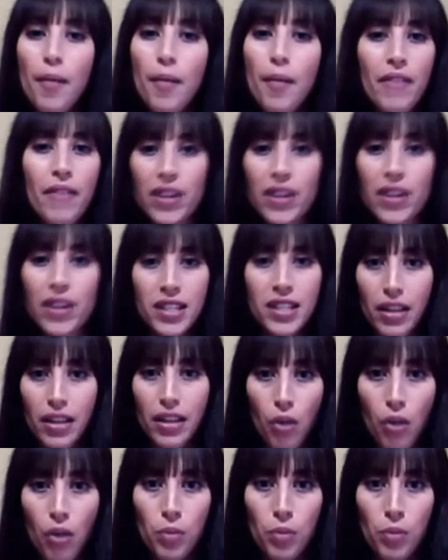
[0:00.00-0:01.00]
and various
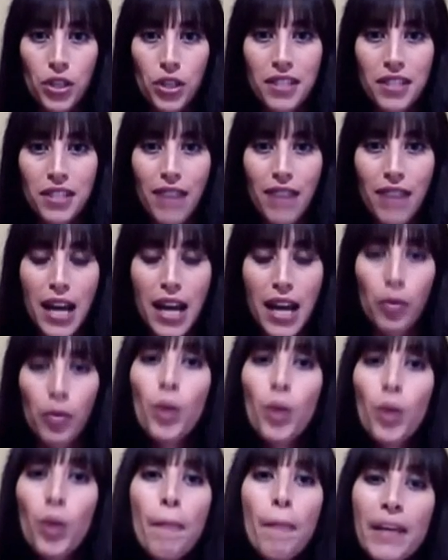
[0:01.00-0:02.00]
other options
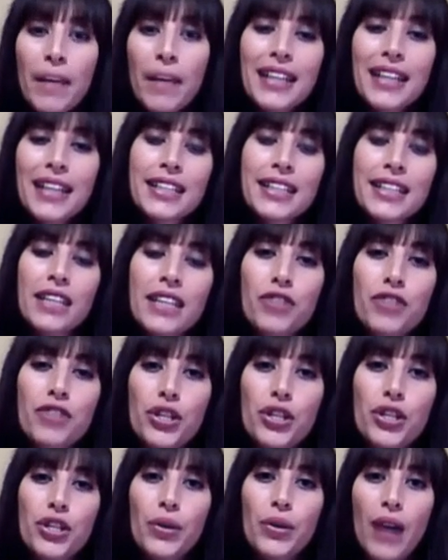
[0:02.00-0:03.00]
available. But this
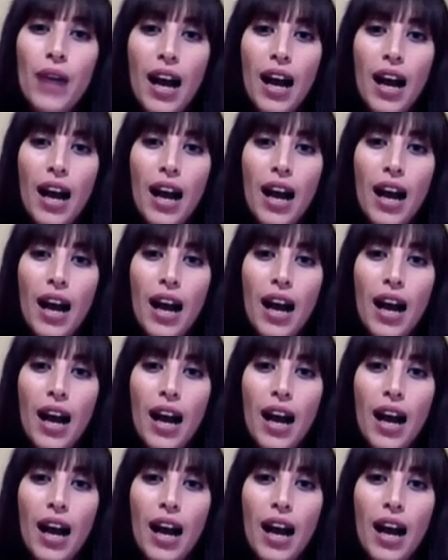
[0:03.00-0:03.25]
gives you